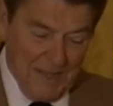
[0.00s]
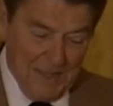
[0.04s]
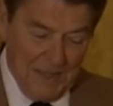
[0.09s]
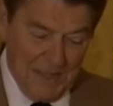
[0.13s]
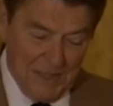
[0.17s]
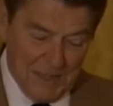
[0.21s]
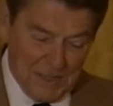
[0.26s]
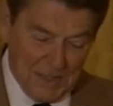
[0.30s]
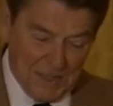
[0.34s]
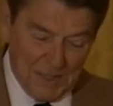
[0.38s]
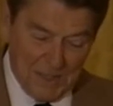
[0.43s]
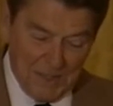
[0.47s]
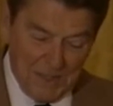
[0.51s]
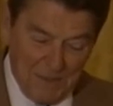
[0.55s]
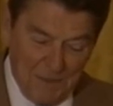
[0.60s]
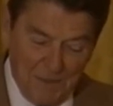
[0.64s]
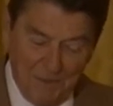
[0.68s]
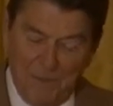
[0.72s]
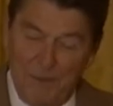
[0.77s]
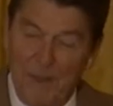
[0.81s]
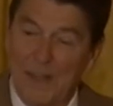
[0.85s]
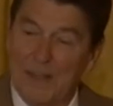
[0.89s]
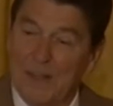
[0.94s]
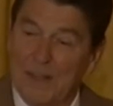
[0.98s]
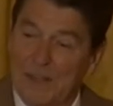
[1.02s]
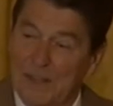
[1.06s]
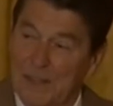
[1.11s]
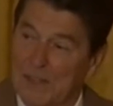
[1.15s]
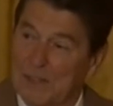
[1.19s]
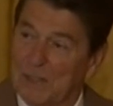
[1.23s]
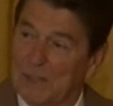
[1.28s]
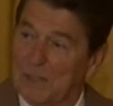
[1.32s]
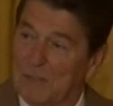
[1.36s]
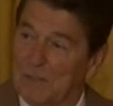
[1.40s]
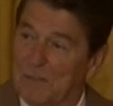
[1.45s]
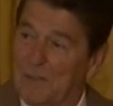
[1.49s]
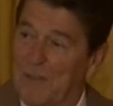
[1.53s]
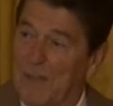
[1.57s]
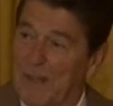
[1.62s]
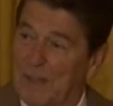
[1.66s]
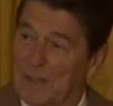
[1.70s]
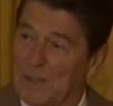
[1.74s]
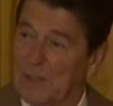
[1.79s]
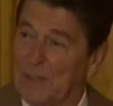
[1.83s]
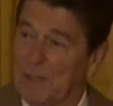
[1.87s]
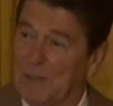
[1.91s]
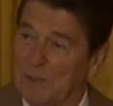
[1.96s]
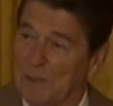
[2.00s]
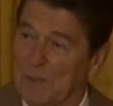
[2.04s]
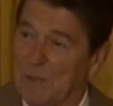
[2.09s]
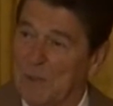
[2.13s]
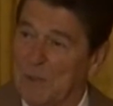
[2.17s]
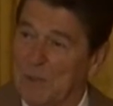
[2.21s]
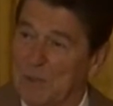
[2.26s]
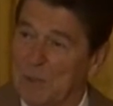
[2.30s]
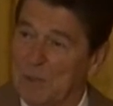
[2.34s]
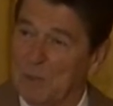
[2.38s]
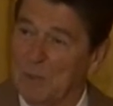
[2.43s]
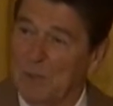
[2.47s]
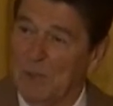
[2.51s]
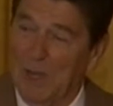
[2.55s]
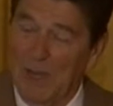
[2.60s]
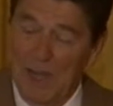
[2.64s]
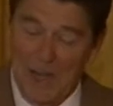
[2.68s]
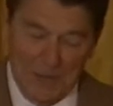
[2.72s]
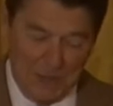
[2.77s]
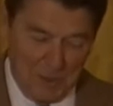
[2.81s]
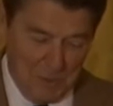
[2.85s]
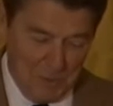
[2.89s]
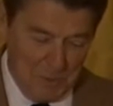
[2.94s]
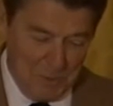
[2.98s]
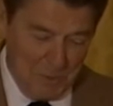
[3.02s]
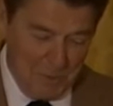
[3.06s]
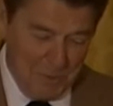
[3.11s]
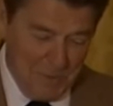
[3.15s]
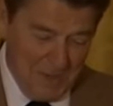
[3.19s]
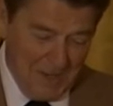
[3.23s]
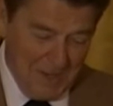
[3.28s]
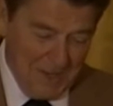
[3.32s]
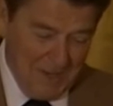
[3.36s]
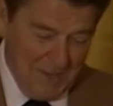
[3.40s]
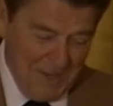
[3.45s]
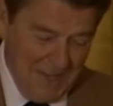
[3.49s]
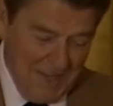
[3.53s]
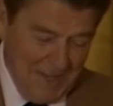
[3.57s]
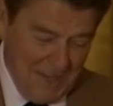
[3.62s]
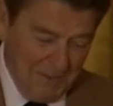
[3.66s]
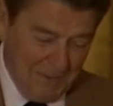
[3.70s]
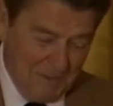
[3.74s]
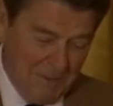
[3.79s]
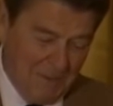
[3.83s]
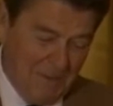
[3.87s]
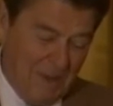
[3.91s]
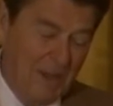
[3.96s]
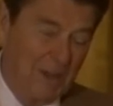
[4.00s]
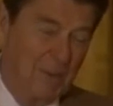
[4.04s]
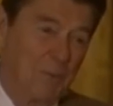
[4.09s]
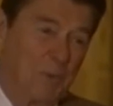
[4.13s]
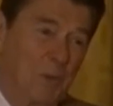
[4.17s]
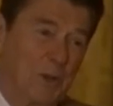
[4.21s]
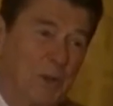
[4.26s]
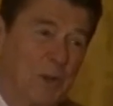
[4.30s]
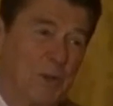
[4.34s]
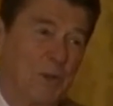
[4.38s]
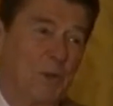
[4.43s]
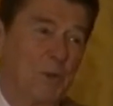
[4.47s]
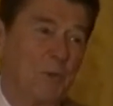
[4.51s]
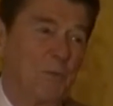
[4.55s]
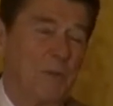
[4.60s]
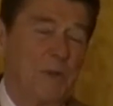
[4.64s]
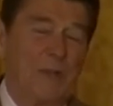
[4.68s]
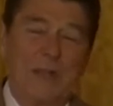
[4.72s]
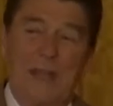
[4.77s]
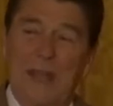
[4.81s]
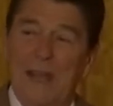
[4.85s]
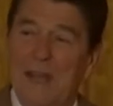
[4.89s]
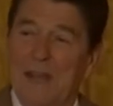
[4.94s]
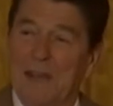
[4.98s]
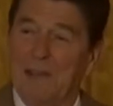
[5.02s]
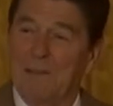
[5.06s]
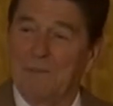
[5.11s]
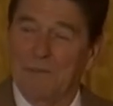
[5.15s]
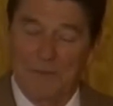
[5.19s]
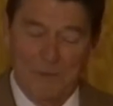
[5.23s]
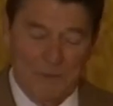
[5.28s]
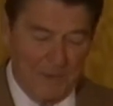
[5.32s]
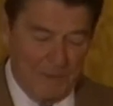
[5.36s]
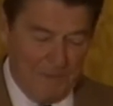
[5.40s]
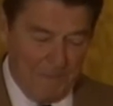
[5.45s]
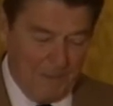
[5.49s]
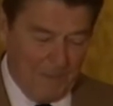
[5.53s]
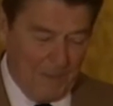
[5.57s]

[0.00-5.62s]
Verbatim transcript: this fan, in this fancier than usual locker room, we've had a pretty good opening half.